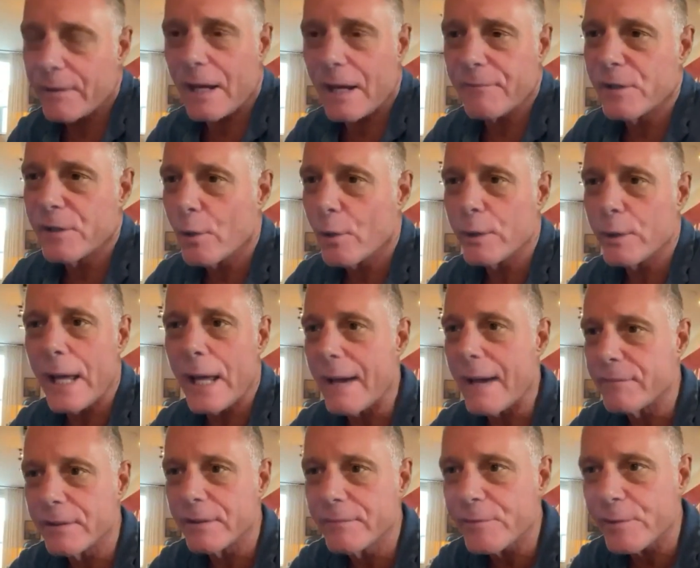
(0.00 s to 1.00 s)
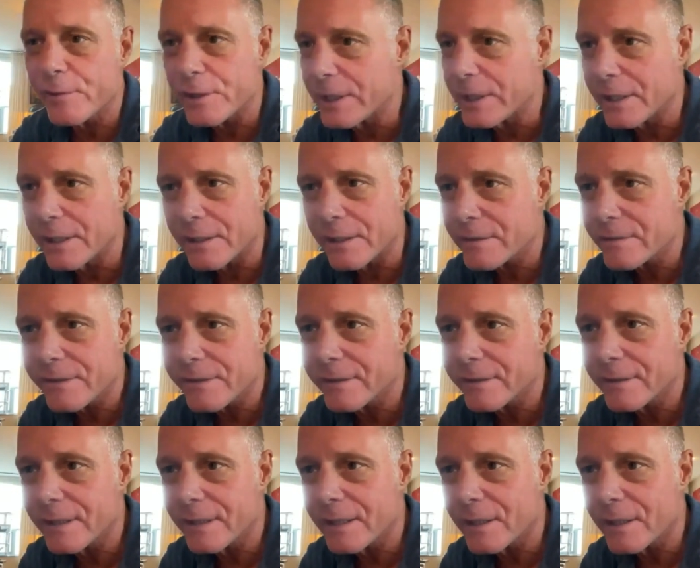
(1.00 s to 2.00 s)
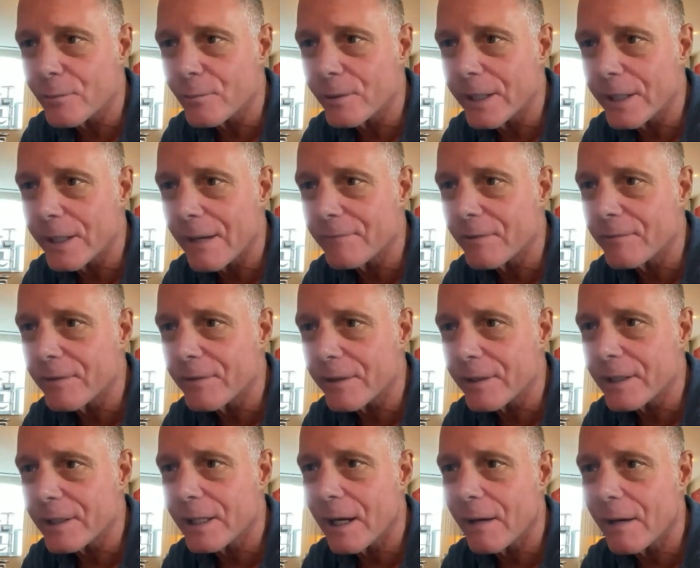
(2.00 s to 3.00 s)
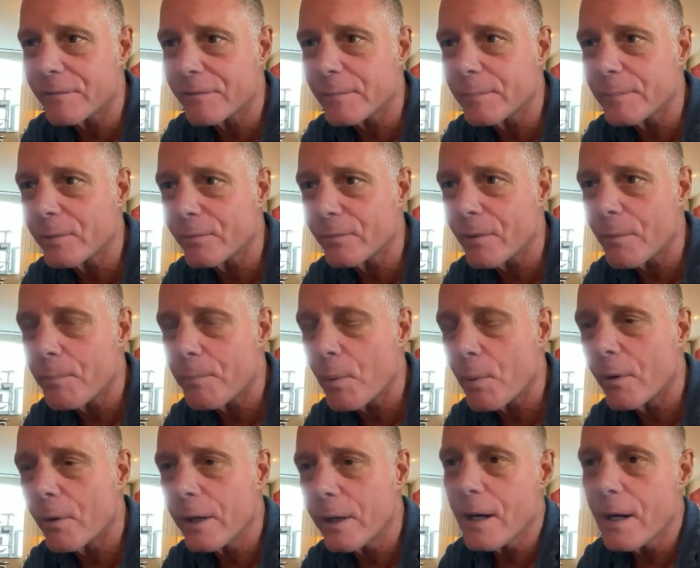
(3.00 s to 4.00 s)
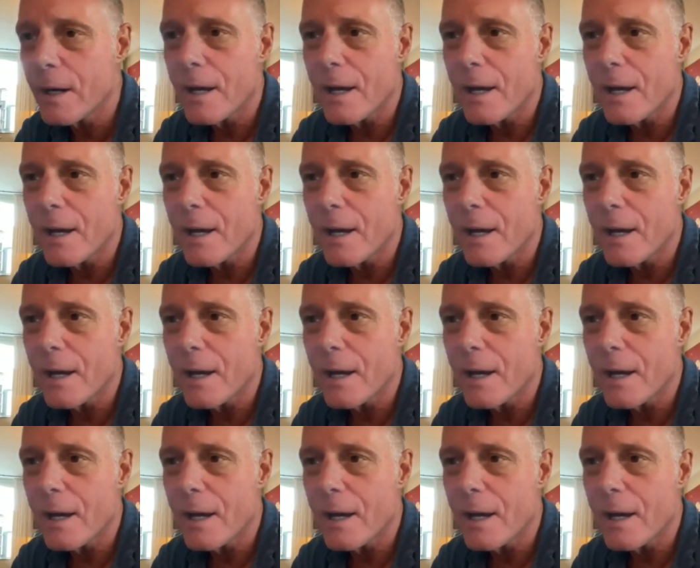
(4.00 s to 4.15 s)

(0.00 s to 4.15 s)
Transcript: And I've known Evan for years, and, we have a very comfortable rapport.